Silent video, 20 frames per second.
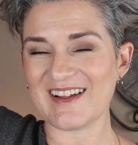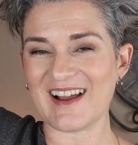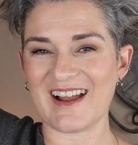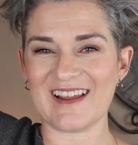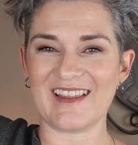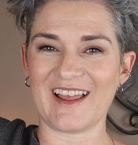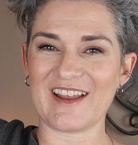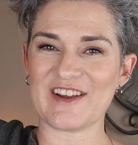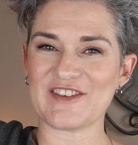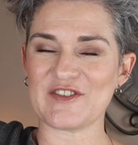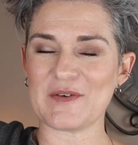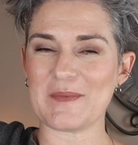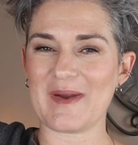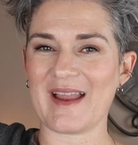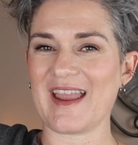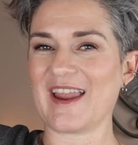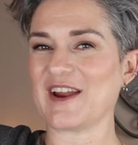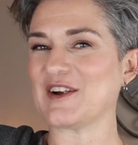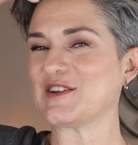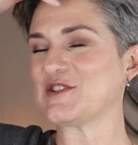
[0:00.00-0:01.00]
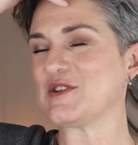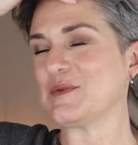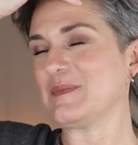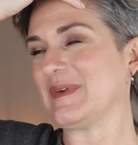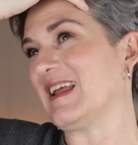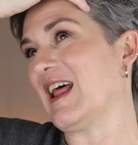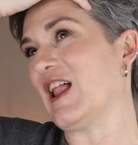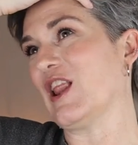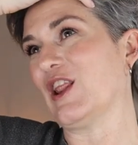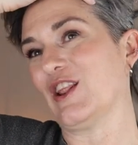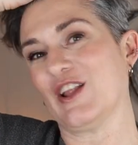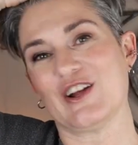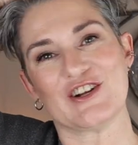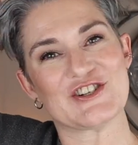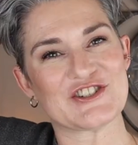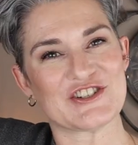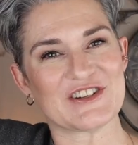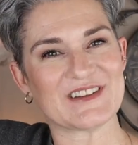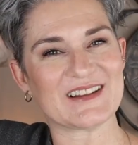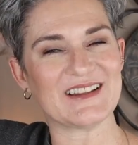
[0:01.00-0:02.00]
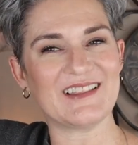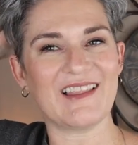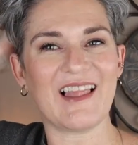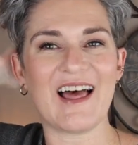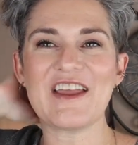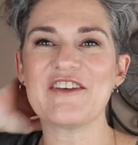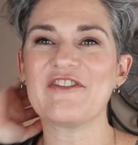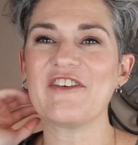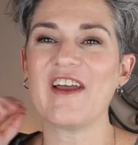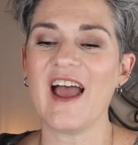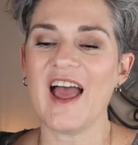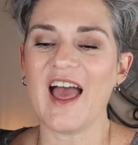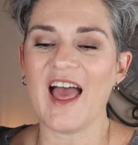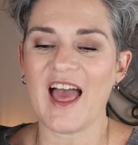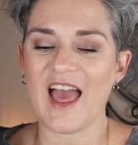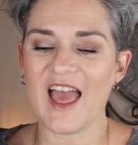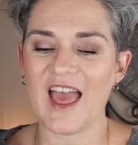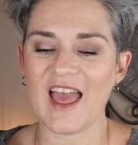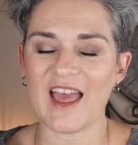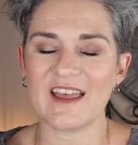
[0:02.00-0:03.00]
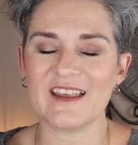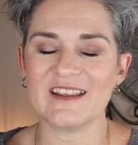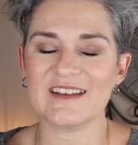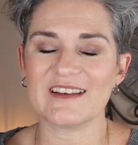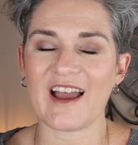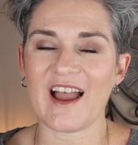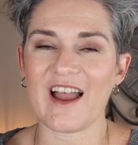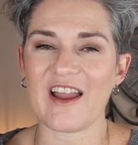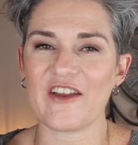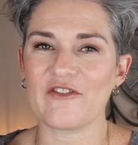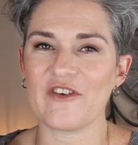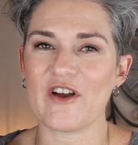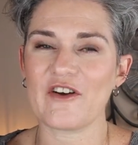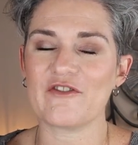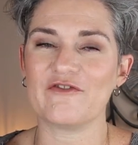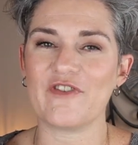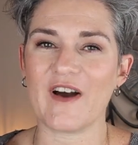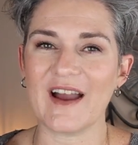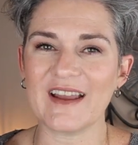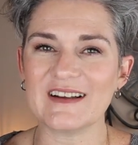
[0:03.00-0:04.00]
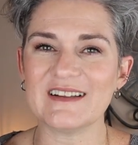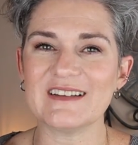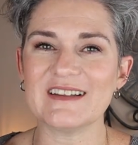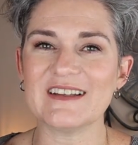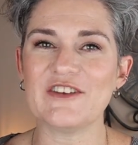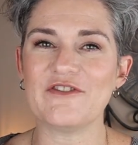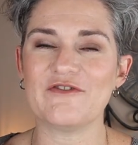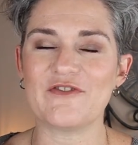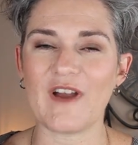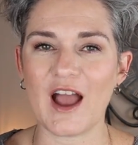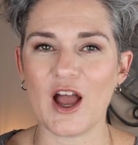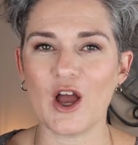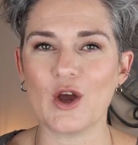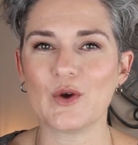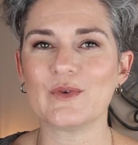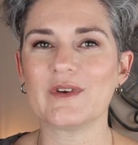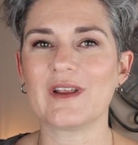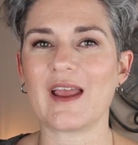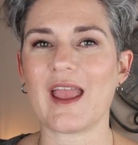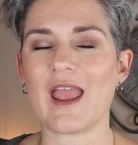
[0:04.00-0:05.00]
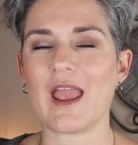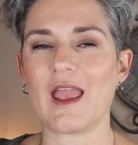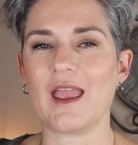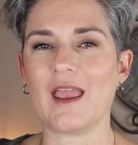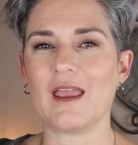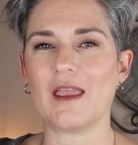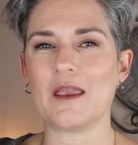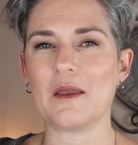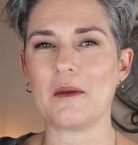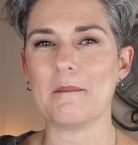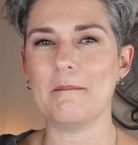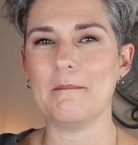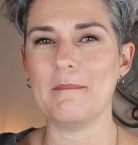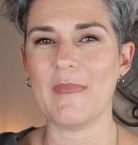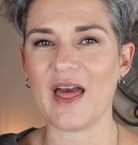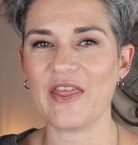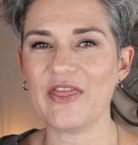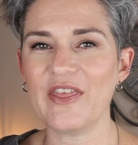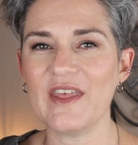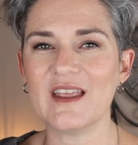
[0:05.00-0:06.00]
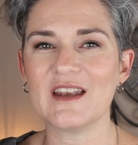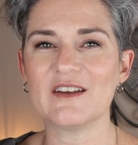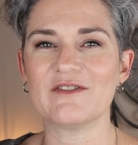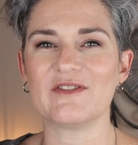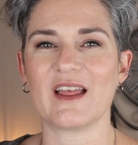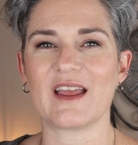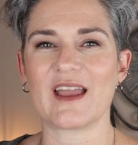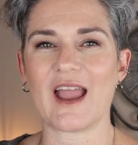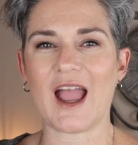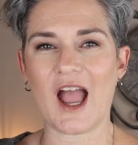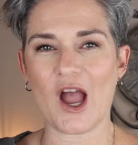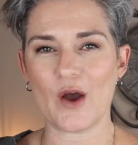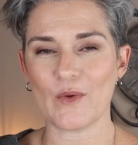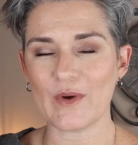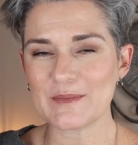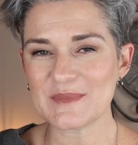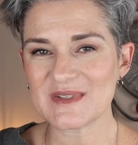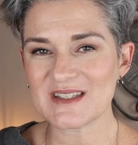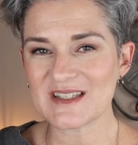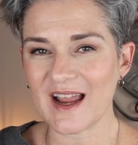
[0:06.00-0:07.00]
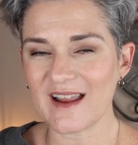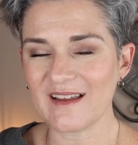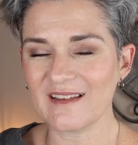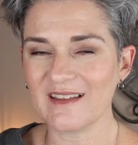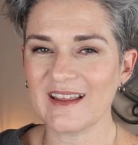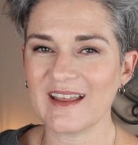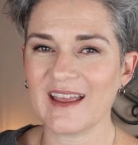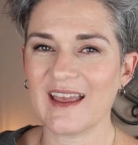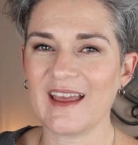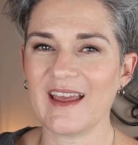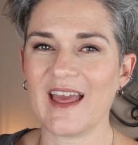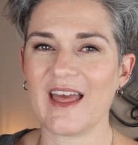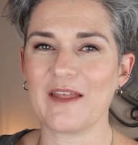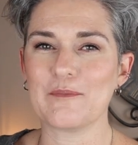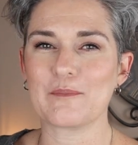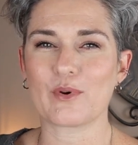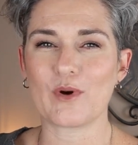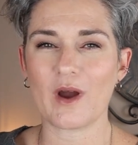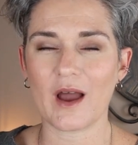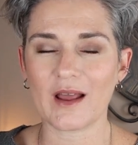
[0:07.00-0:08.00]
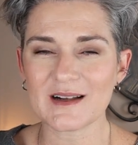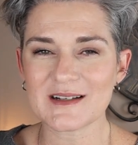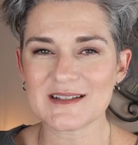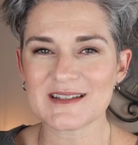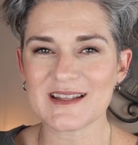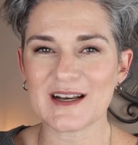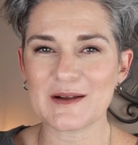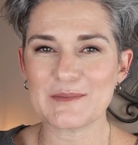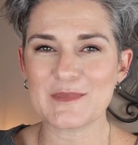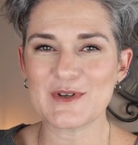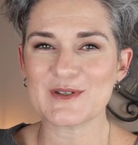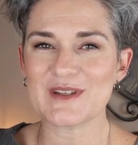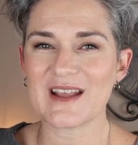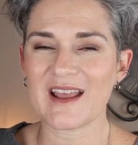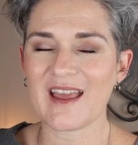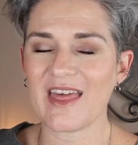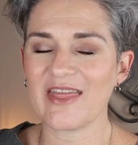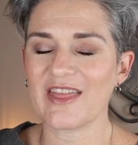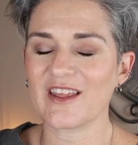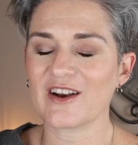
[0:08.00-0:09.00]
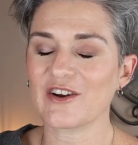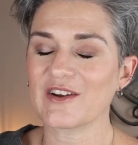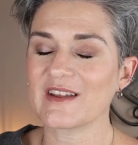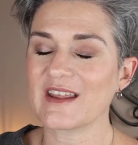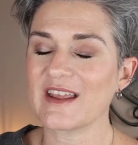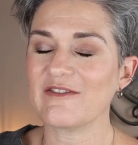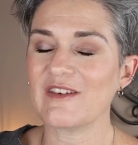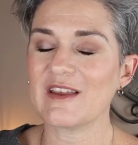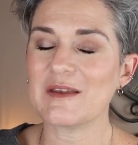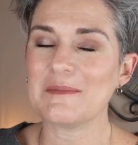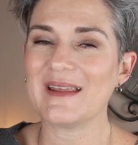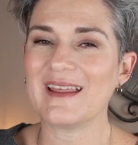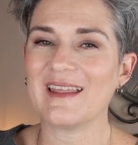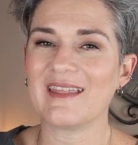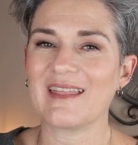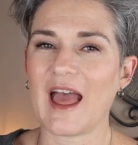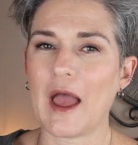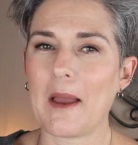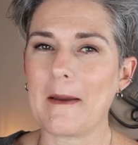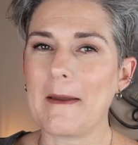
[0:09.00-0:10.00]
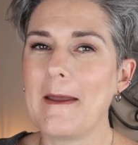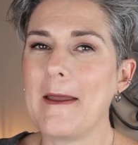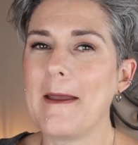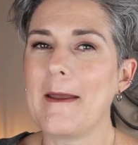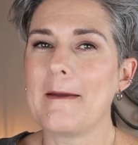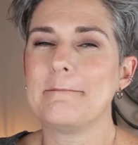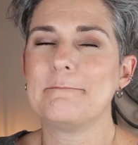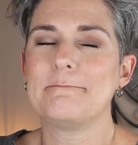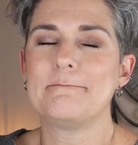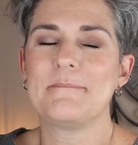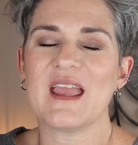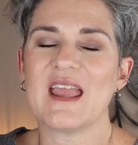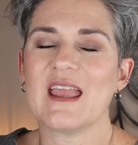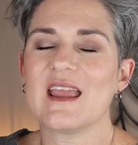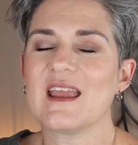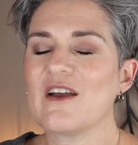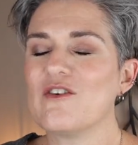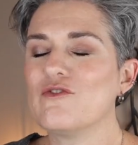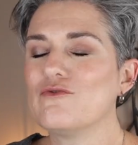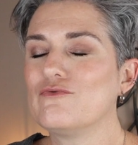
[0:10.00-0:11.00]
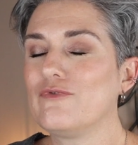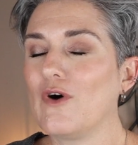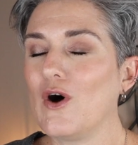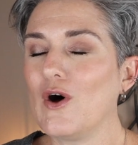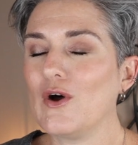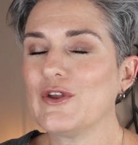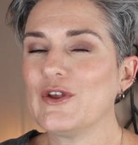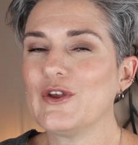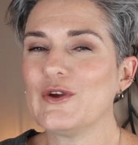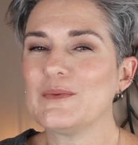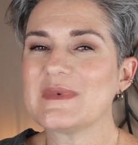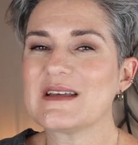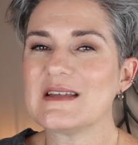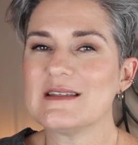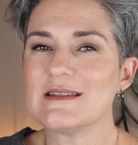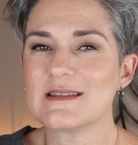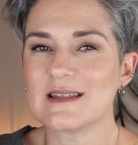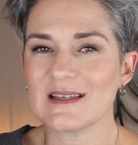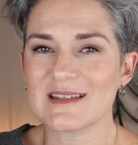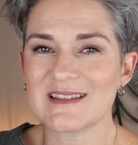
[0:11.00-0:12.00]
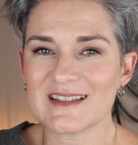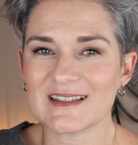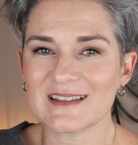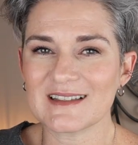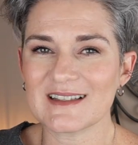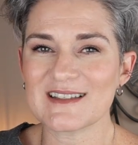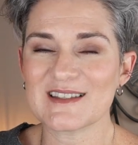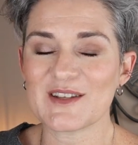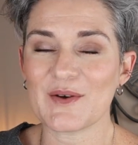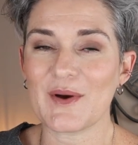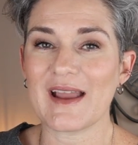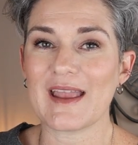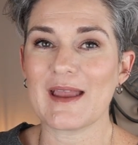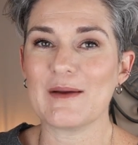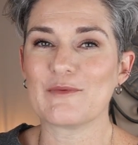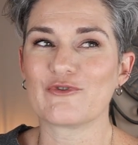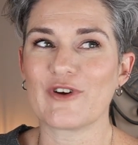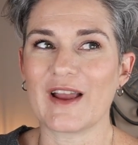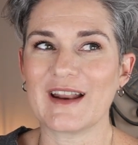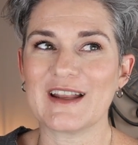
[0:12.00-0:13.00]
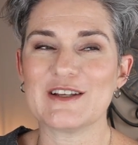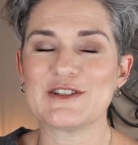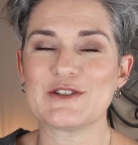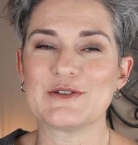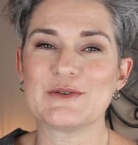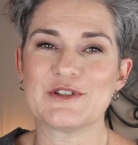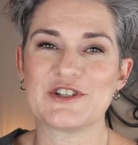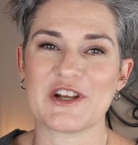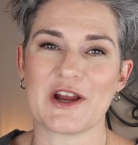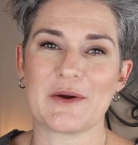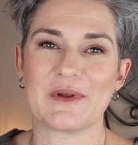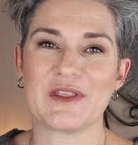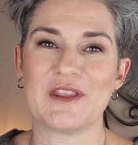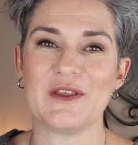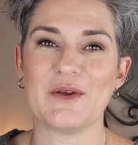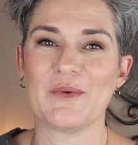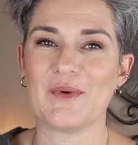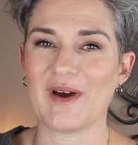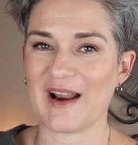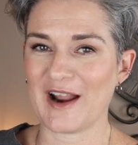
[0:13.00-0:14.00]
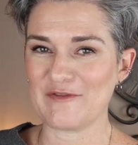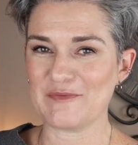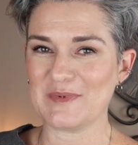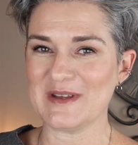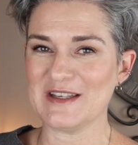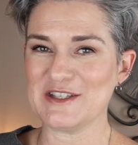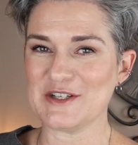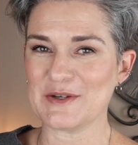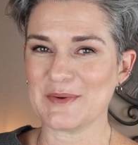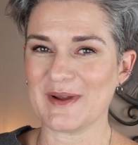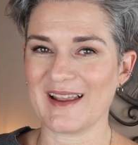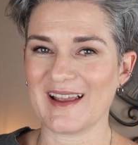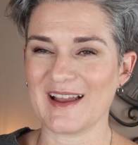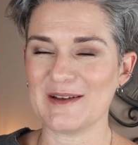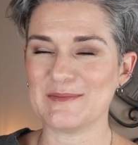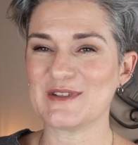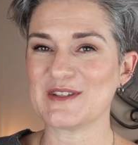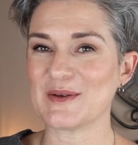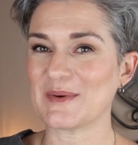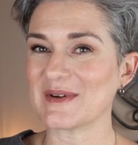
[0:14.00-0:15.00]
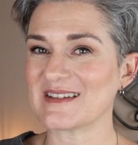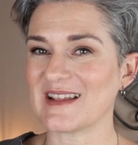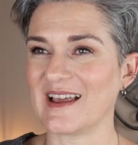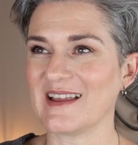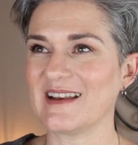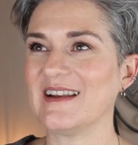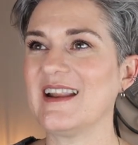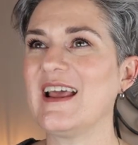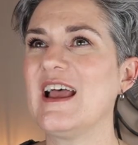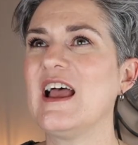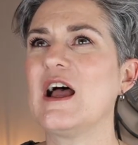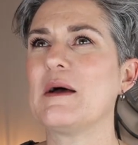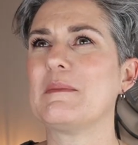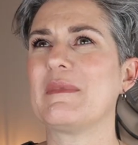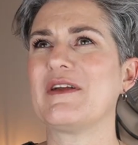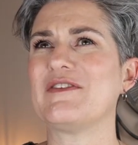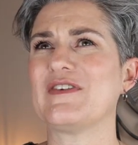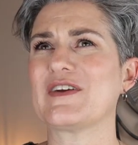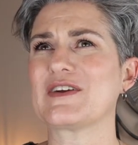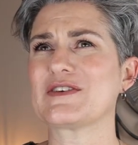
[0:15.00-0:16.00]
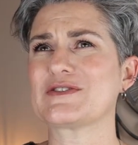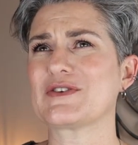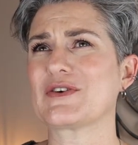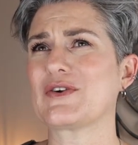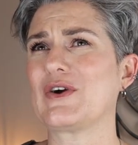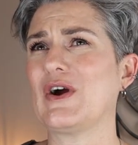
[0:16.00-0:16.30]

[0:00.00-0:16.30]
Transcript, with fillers: I like for my hair to be larger than life and I've finally found a method of like how I'm styling it and products that I'm using that are giving me that big volume consistently, so I am ready to share with you what I've been doing. I'm so excited. My fingers are